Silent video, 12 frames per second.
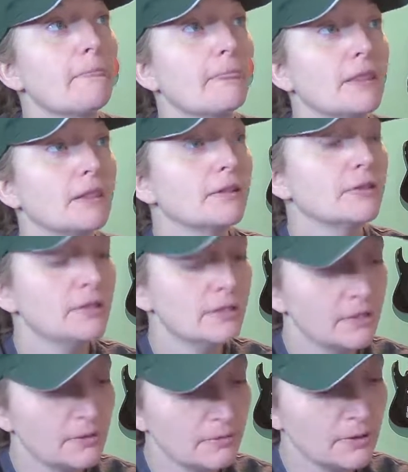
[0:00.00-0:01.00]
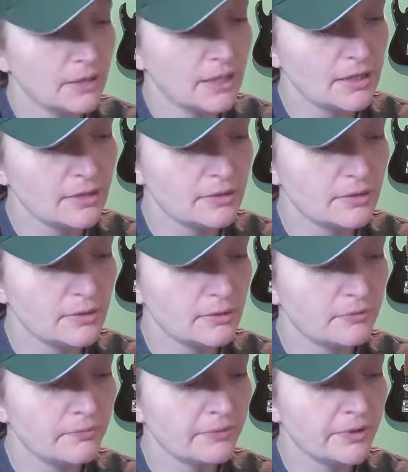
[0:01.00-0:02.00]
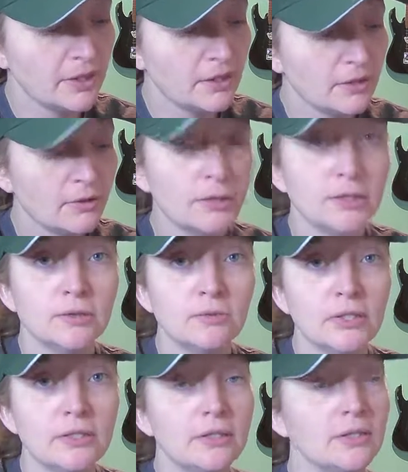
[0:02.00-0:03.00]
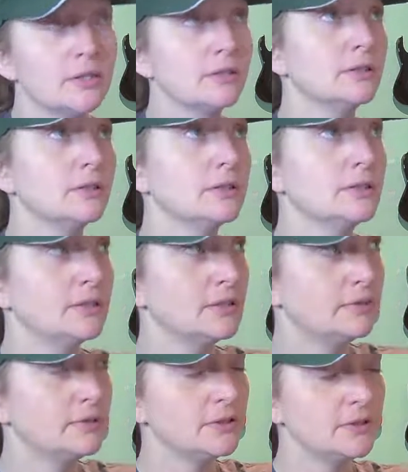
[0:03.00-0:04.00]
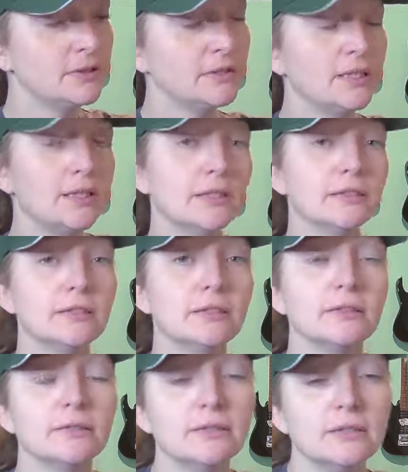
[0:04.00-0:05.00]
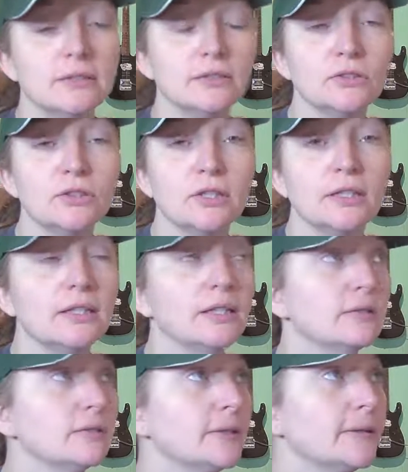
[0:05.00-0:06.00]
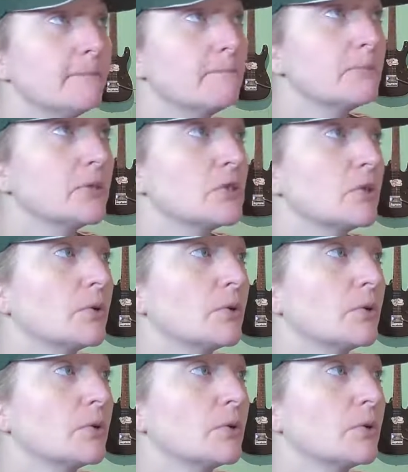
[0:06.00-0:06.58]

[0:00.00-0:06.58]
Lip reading: learning different things, dude. Only way you can learn is if you just get out there and try it out, right? So